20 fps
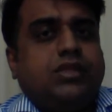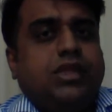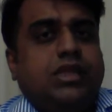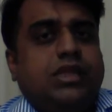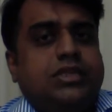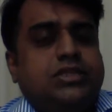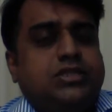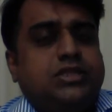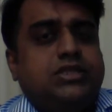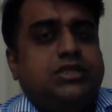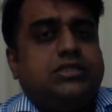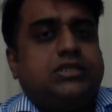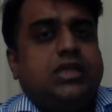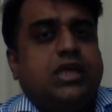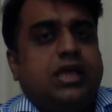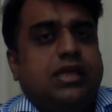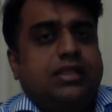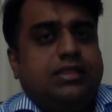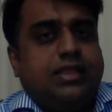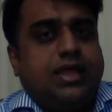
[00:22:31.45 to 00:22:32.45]
He sees
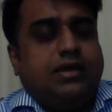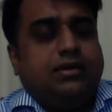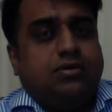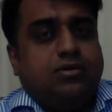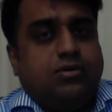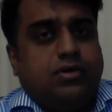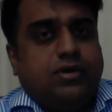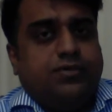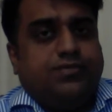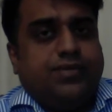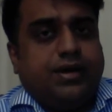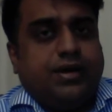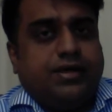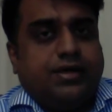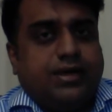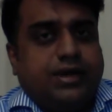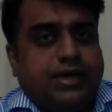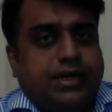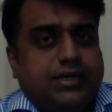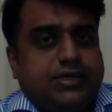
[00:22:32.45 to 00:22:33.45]
that glorified
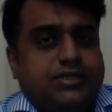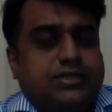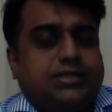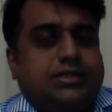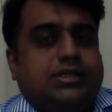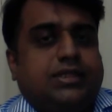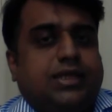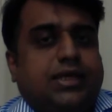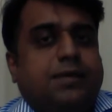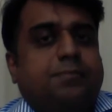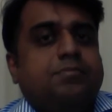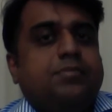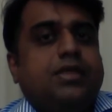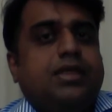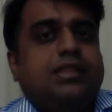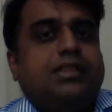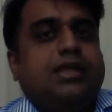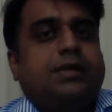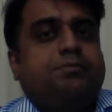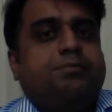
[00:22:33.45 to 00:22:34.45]
Christ there
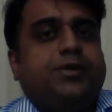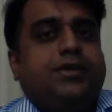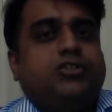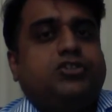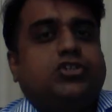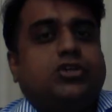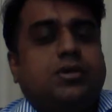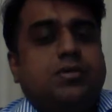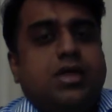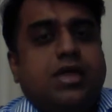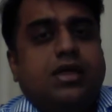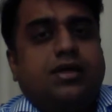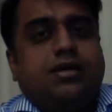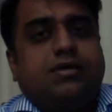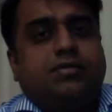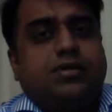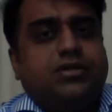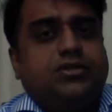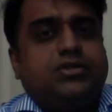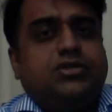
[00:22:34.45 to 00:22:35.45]
in that picture.
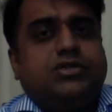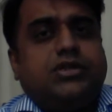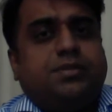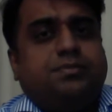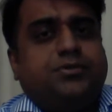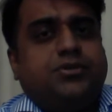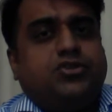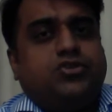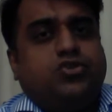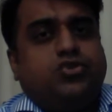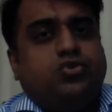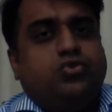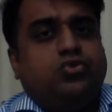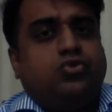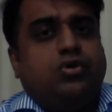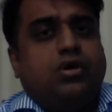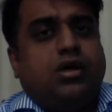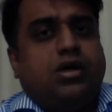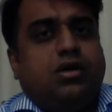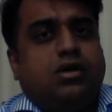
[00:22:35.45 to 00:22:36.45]
Revelation chapter
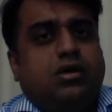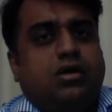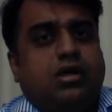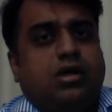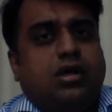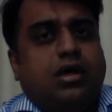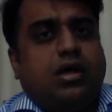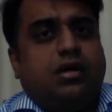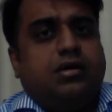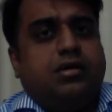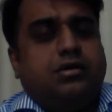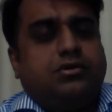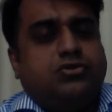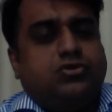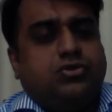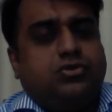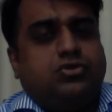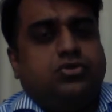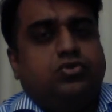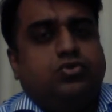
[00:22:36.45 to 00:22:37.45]
2
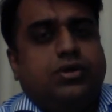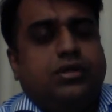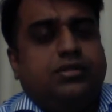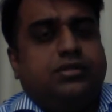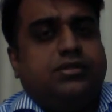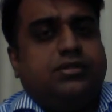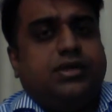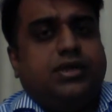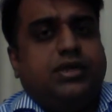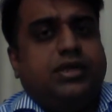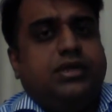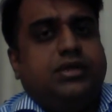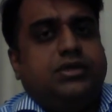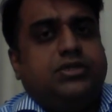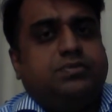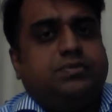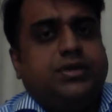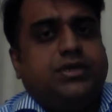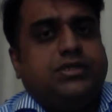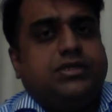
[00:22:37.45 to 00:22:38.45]
and 3
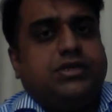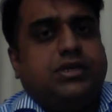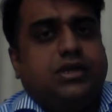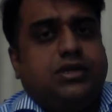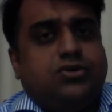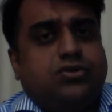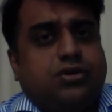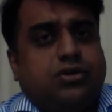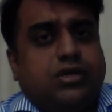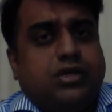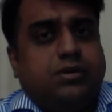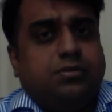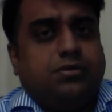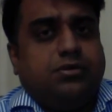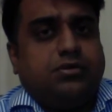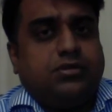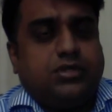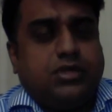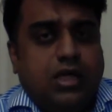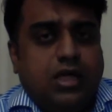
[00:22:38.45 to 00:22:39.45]
is basically talking
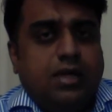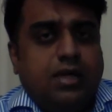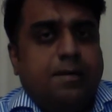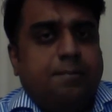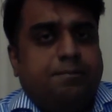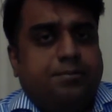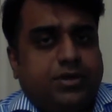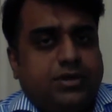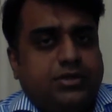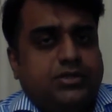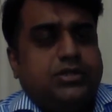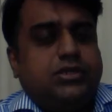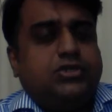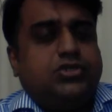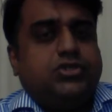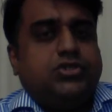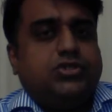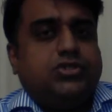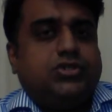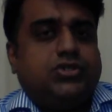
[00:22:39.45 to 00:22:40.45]
about the
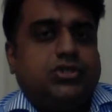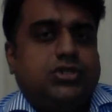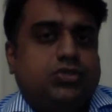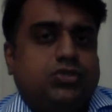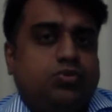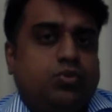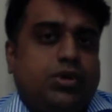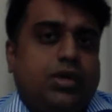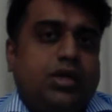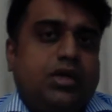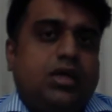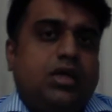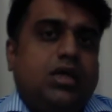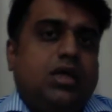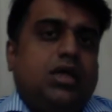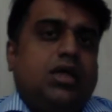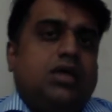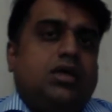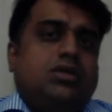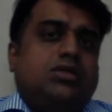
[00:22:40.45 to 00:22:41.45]
present church age, where
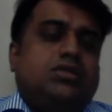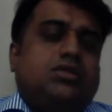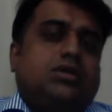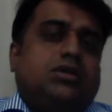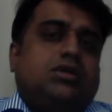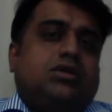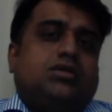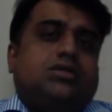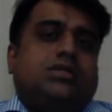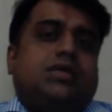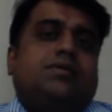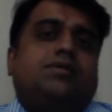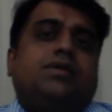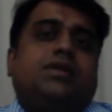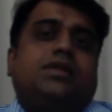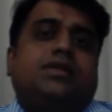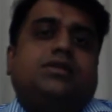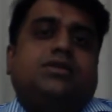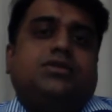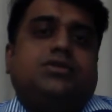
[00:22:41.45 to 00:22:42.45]
the
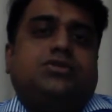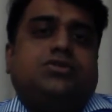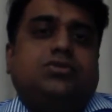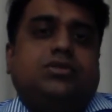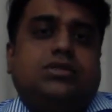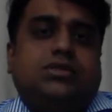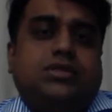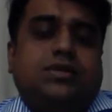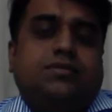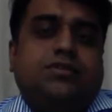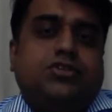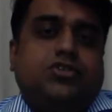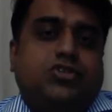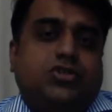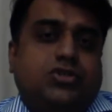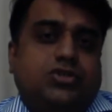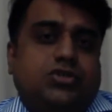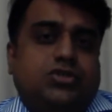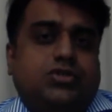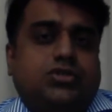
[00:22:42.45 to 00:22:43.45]
seven letters to the seven
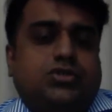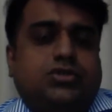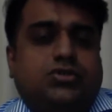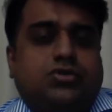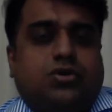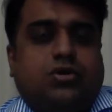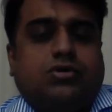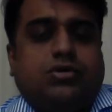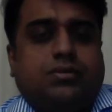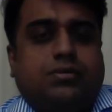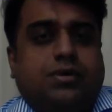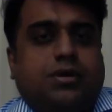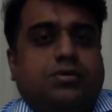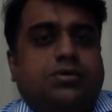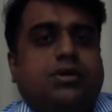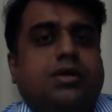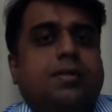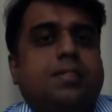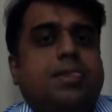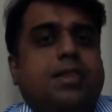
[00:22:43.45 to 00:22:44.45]
churches is talked
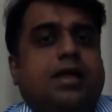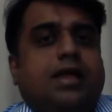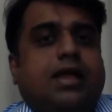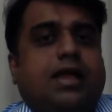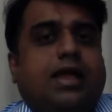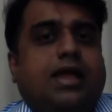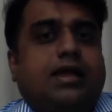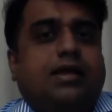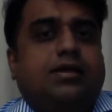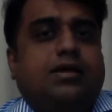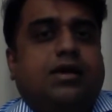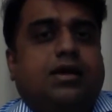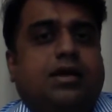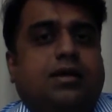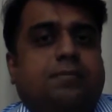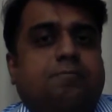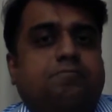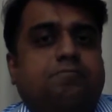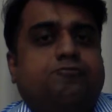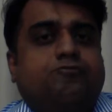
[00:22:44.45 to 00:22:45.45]
about, and
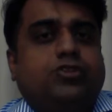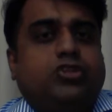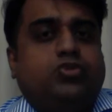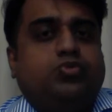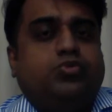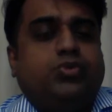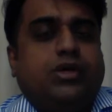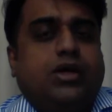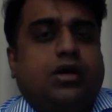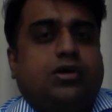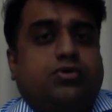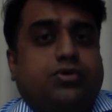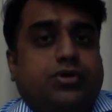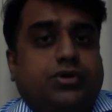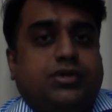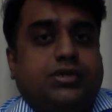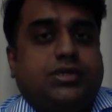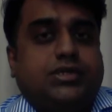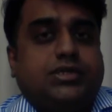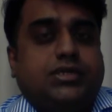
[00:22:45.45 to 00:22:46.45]
which we are
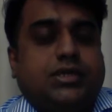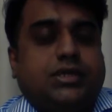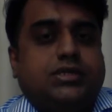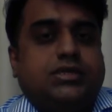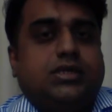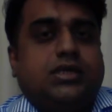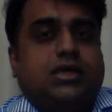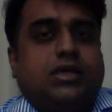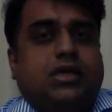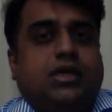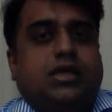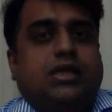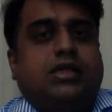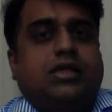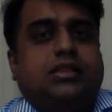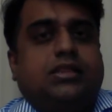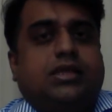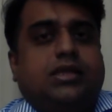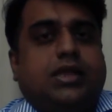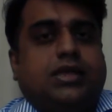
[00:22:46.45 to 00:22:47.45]
going to discuss
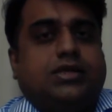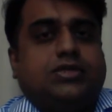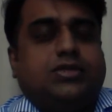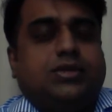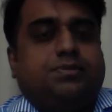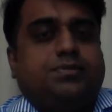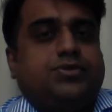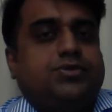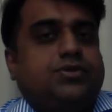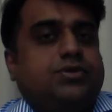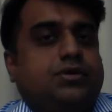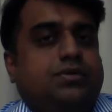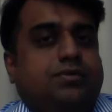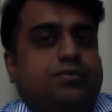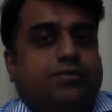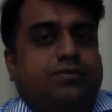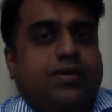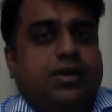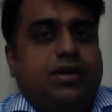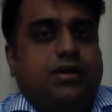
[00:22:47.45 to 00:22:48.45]
in the next episode.
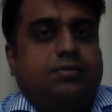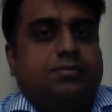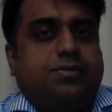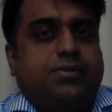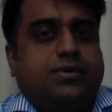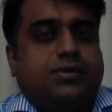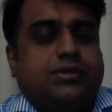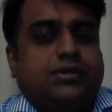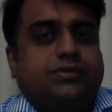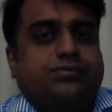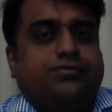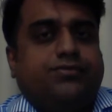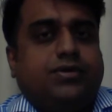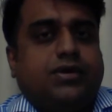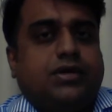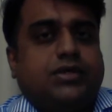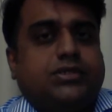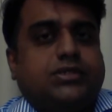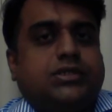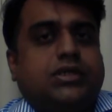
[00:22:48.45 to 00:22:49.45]
Very important
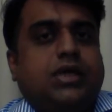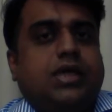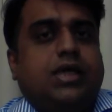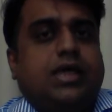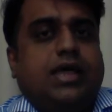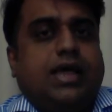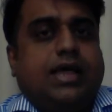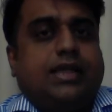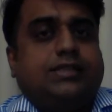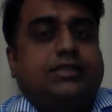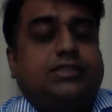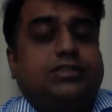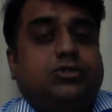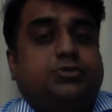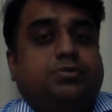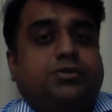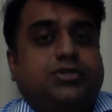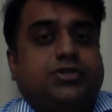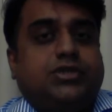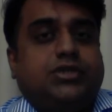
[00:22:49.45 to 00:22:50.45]
for us at
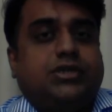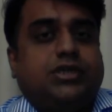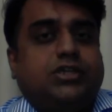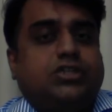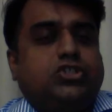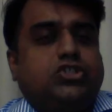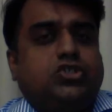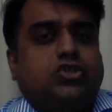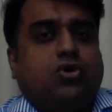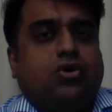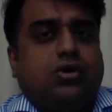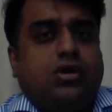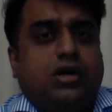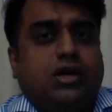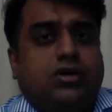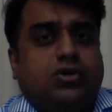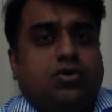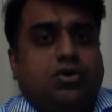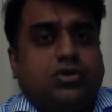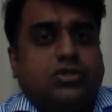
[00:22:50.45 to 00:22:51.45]
this present age.
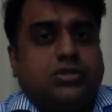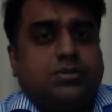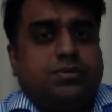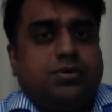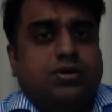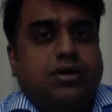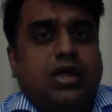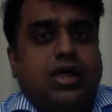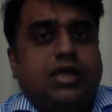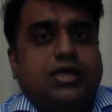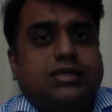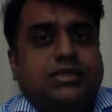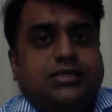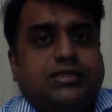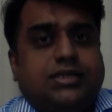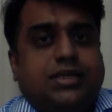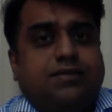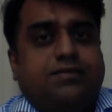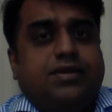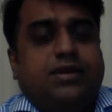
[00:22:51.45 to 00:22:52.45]
Notley talks about
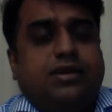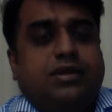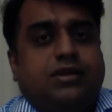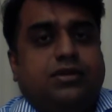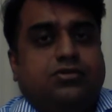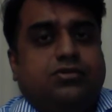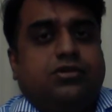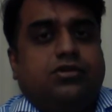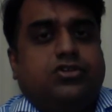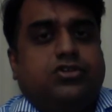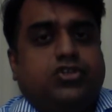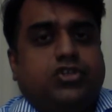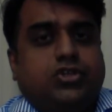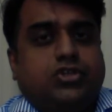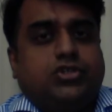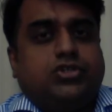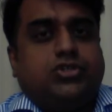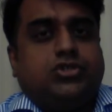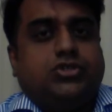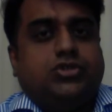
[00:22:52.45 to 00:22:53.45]
seven literal
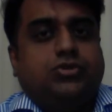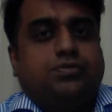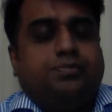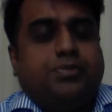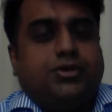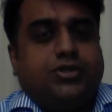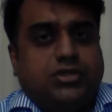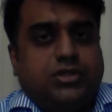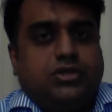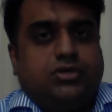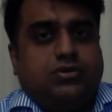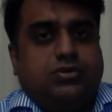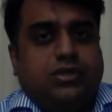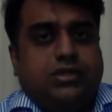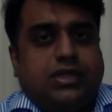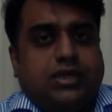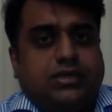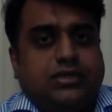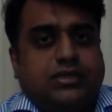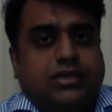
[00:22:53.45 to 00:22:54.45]
churches present
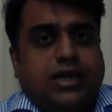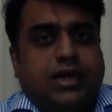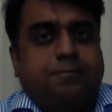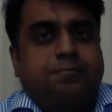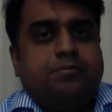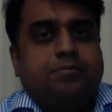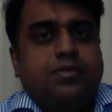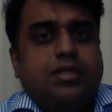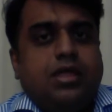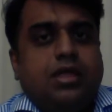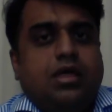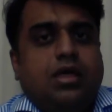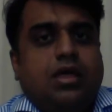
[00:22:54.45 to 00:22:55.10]
during that time.